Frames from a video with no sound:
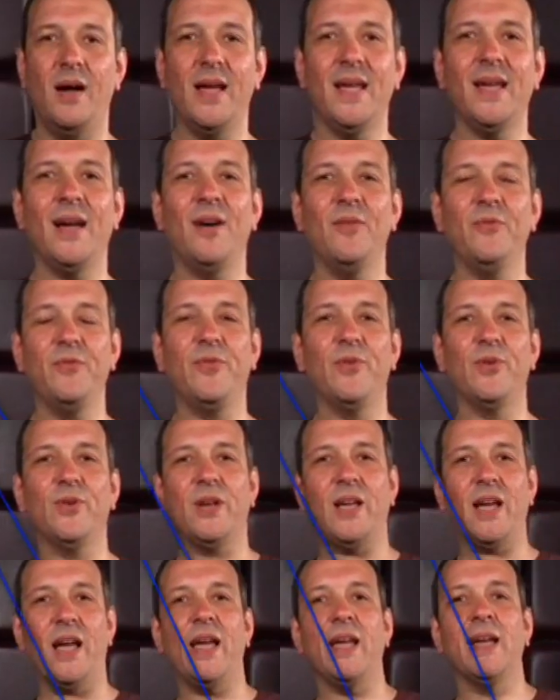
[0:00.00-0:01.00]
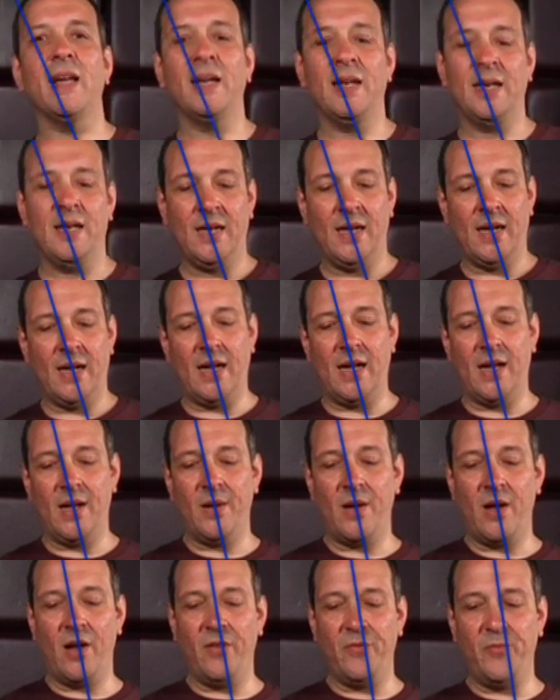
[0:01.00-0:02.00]
Hi, I'm Phil Kay.
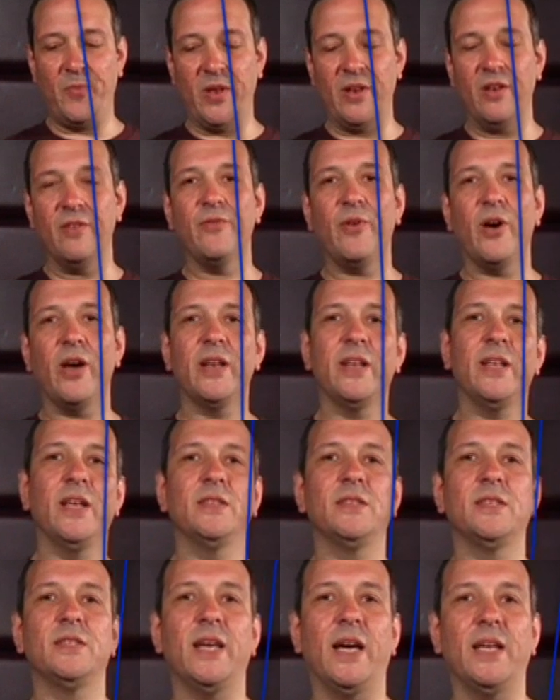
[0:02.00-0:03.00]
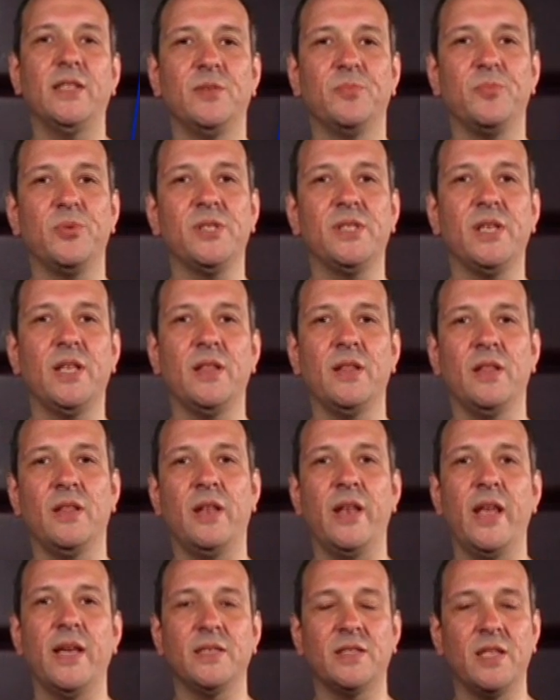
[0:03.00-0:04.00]
I've been invited here today to present the
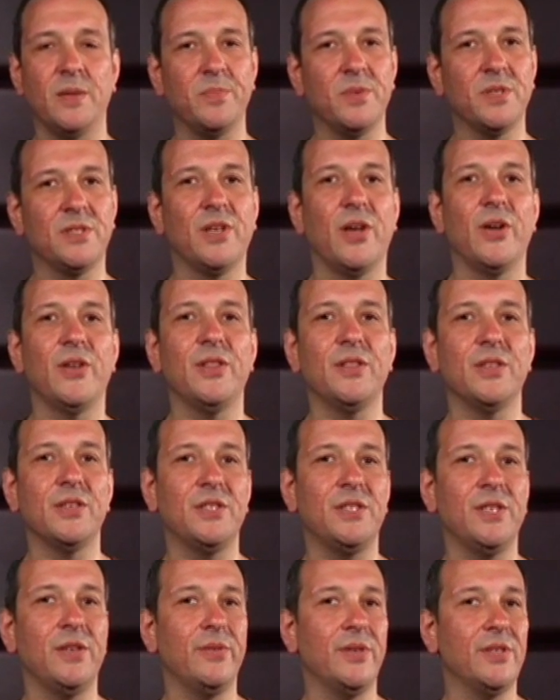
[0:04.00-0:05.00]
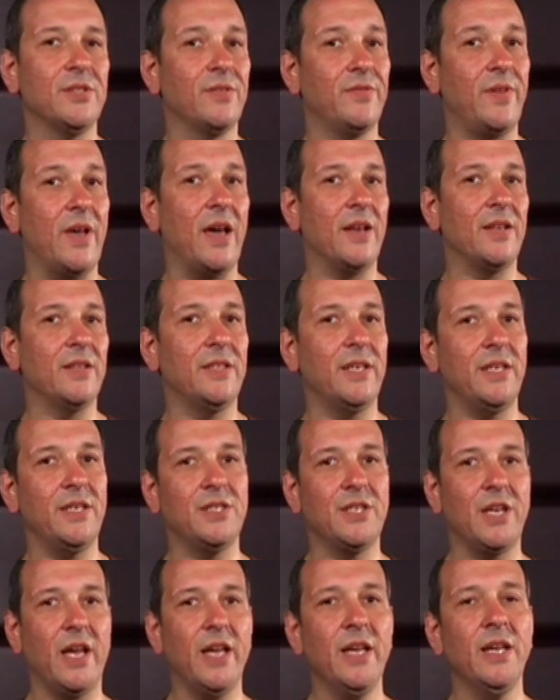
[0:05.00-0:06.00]
next episode in the series of How to
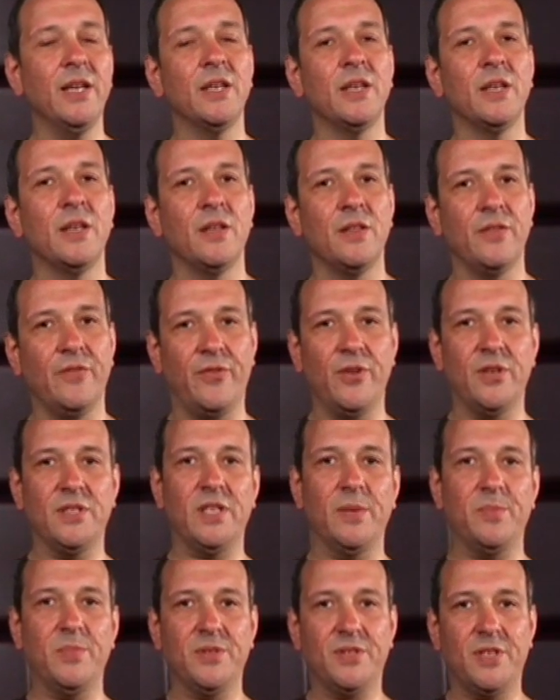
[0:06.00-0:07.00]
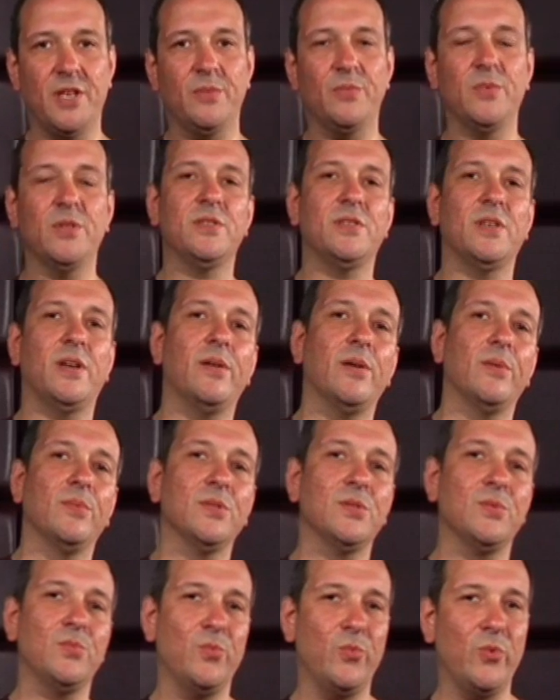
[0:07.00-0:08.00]
DJ. The first episode with Sarah
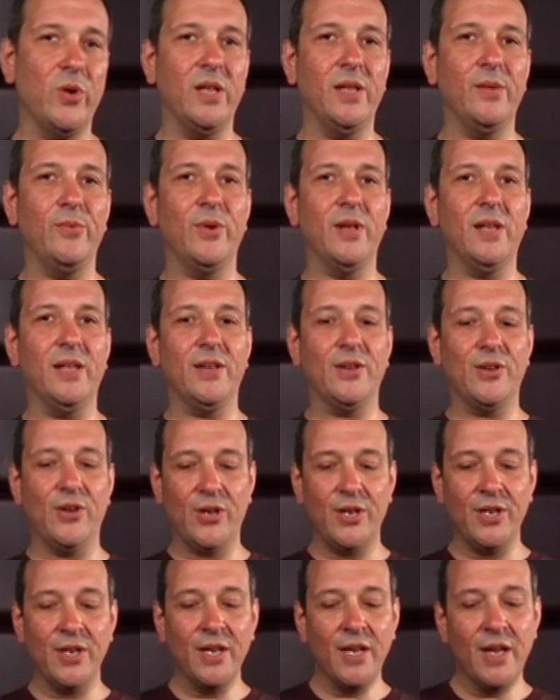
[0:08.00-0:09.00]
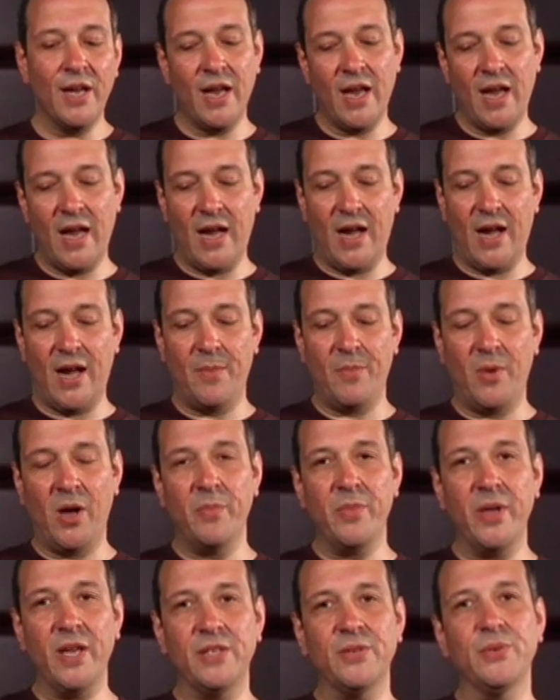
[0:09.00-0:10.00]
was really good.
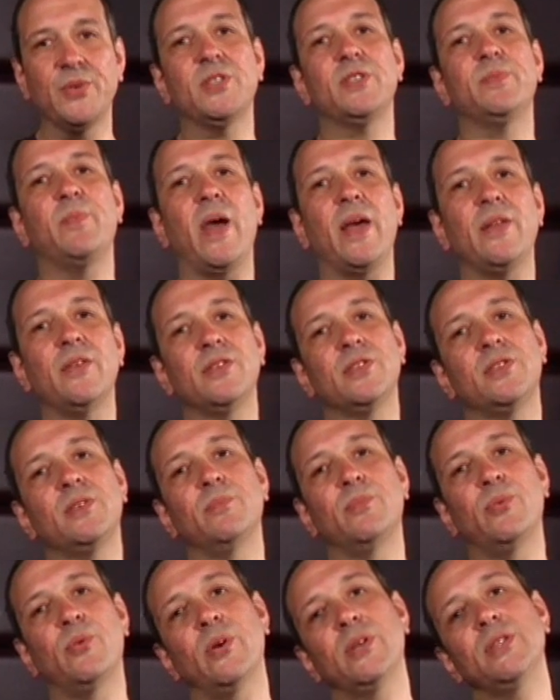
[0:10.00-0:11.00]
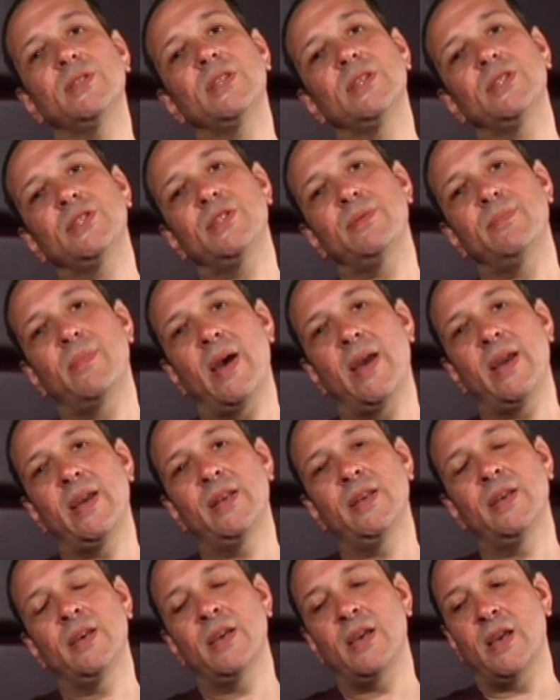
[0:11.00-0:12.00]
I'm here to expand on some points that she
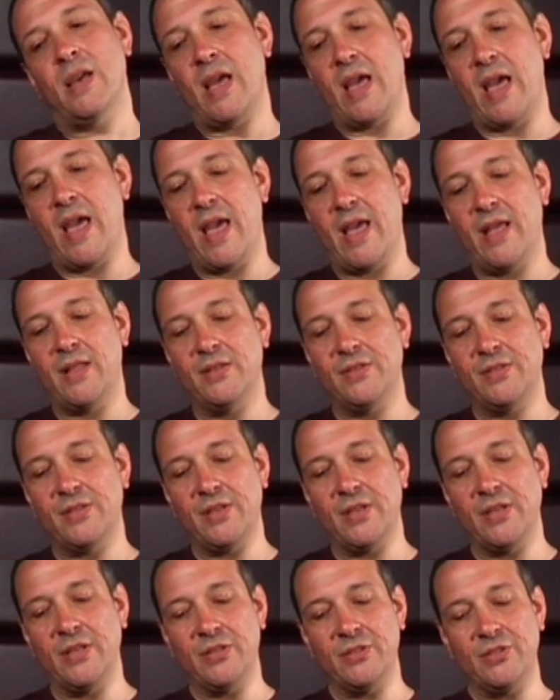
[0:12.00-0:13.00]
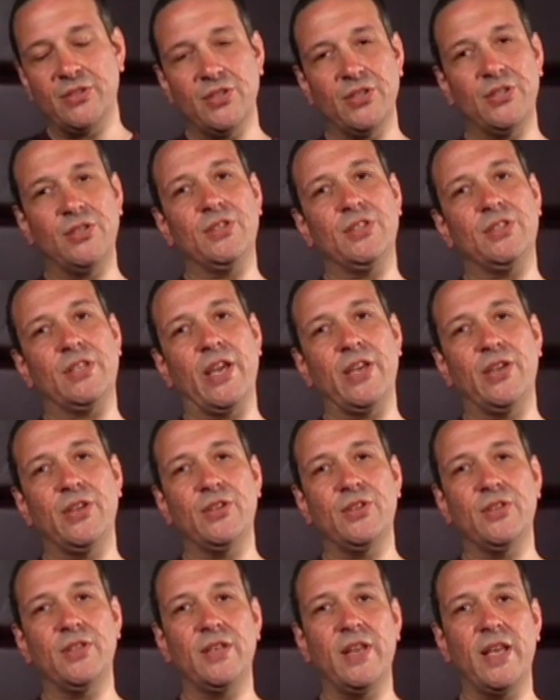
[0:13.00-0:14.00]
made and just take
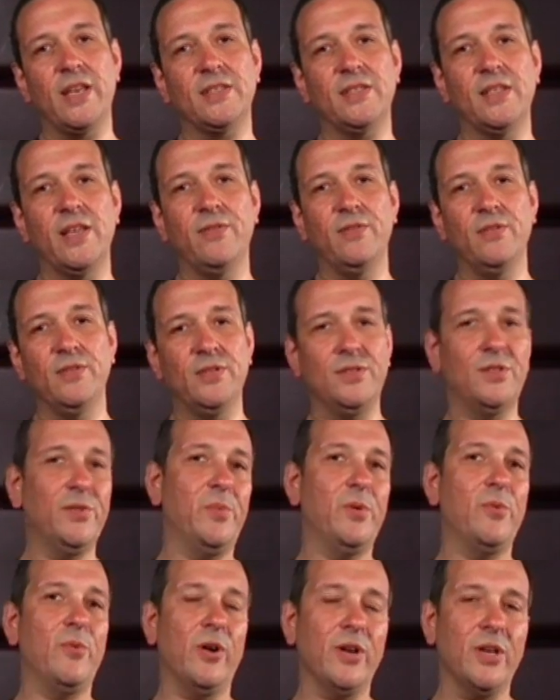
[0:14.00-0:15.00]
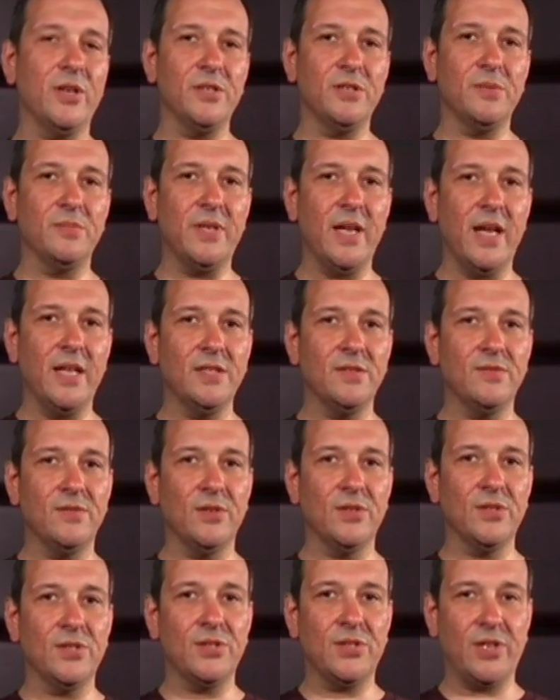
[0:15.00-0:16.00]
it to the next level to be rocking some dance
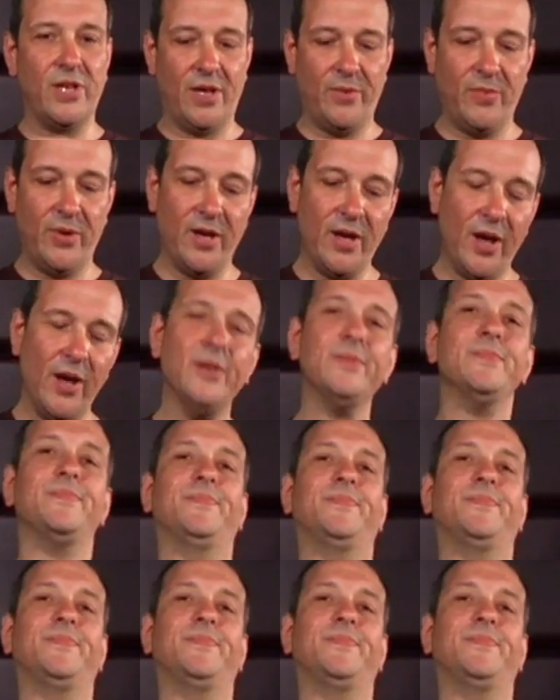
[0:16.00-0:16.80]
floors. So here we go.